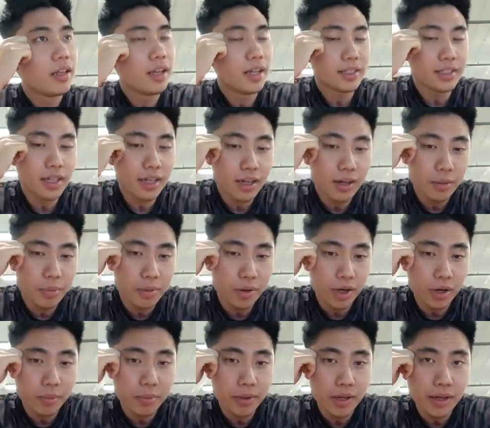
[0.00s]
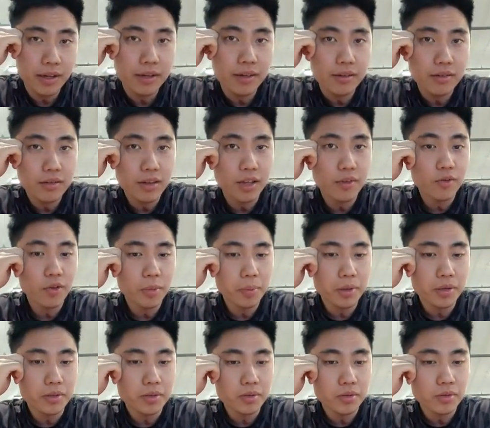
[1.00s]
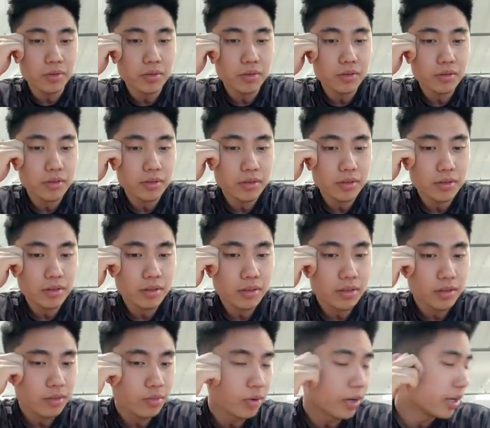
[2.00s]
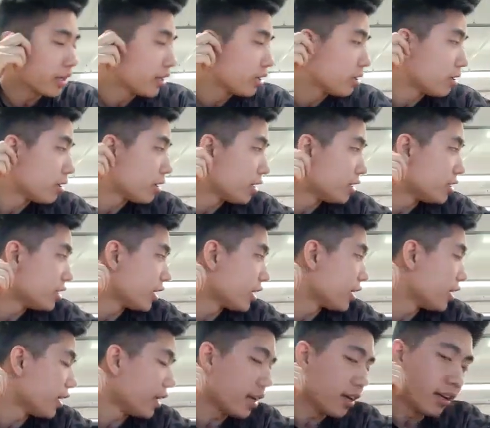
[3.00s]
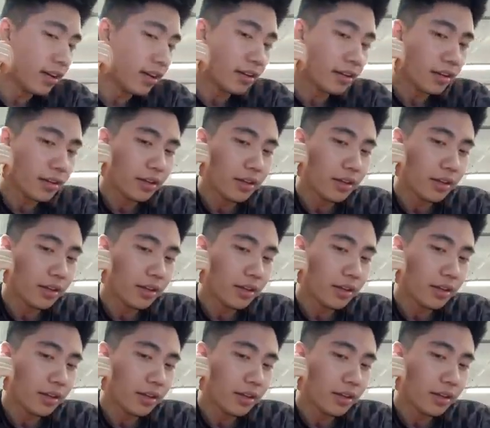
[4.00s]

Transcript: That's like a pretty big like football school. What? Kentucky? Yeah.